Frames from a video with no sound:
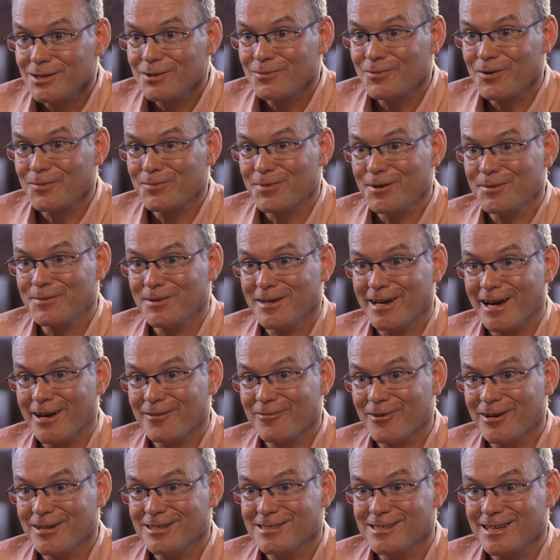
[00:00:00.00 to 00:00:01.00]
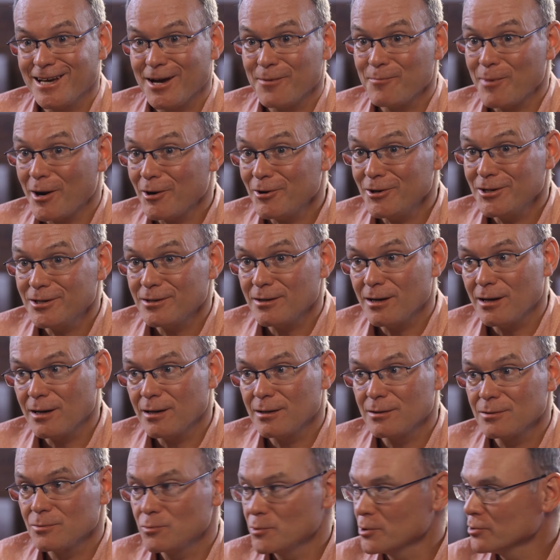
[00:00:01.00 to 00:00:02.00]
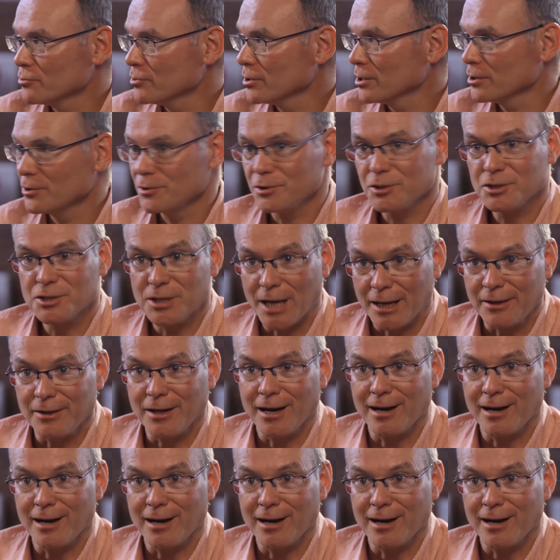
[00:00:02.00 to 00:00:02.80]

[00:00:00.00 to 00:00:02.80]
when people are getting ready to get married, and we really understand